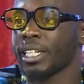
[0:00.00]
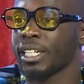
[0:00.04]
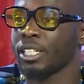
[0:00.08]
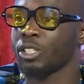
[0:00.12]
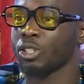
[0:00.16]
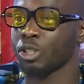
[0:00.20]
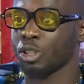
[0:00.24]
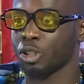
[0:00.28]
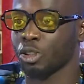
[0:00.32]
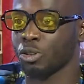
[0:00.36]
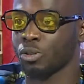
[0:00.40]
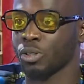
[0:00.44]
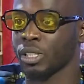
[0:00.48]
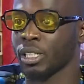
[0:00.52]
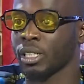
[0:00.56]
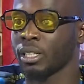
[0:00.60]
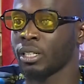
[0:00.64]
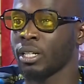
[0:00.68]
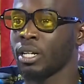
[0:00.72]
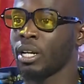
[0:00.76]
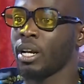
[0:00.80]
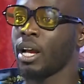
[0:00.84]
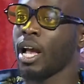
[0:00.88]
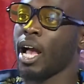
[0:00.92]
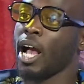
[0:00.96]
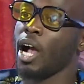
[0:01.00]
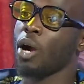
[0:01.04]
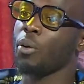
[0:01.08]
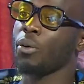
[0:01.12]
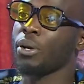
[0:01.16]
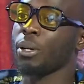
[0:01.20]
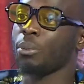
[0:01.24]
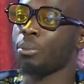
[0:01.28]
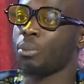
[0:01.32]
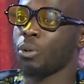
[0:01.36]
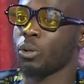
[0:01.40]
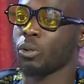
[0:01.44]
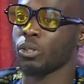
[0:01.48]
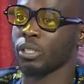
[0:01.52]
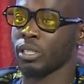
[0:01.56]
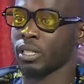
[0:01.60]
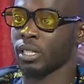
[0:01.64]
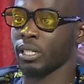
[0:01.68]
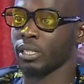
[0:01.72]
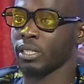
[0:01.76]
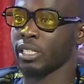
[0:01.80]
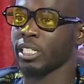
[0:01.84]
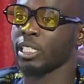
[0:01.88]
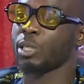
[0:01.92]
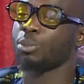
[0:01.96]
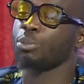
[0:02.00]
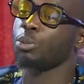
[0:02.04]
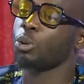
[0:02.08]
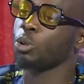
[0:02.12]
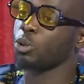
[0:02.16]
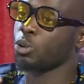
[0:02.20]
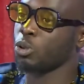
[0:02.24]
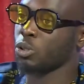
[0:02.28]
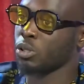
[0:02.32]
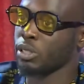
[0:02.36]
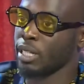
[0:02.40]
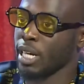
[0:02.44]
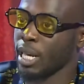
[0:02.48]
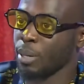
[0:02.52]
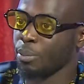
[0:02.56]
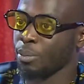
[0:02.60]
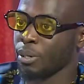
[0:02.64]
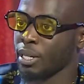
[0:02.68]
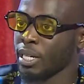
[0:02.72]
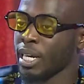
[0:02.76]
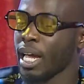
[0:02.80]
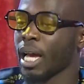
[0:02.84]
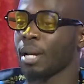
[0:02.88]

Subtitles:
industry, how important is prototyping